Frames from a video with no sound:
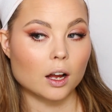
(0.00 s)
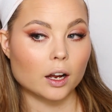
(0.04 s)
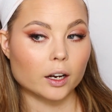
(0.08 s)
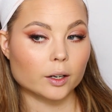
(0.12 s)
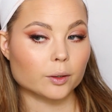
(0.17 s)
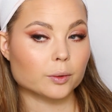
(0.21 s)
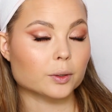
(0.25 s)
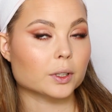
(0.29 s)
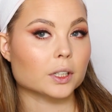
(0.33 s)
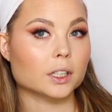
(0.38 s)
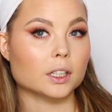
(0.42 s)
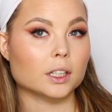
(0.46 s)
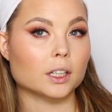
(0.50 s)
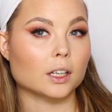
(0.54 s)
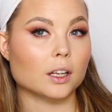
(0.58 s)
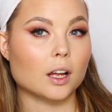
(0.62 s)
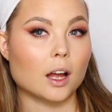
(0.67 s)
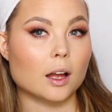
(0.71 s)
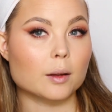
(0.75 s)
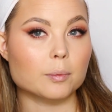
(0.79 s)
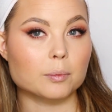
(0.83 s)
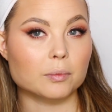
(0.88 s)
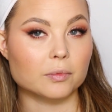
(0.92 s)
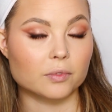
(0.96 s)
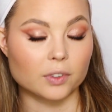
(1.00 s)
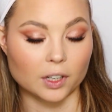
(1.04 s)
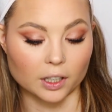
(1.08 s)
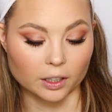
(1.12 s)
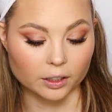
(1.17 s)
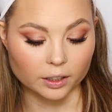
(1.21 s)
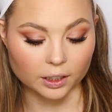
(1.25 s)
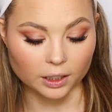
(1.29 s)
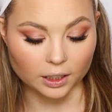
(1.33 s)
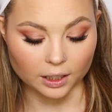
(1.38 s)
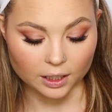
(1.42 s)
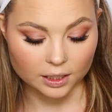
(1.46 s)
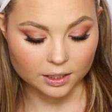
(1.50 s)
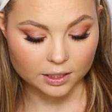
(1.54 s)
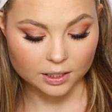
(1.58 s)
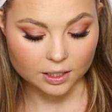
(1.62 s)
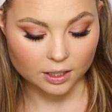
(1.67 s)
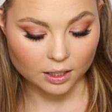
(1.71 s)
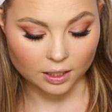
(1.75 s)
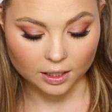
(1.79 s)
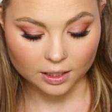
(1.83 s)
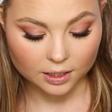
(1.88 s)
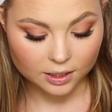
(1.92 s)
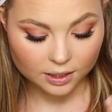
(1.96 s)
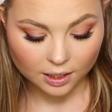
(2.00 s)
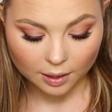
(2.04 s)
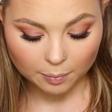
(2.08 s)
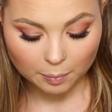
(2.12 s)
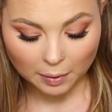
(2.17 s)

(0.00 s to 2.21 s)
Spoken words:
I'm very into this.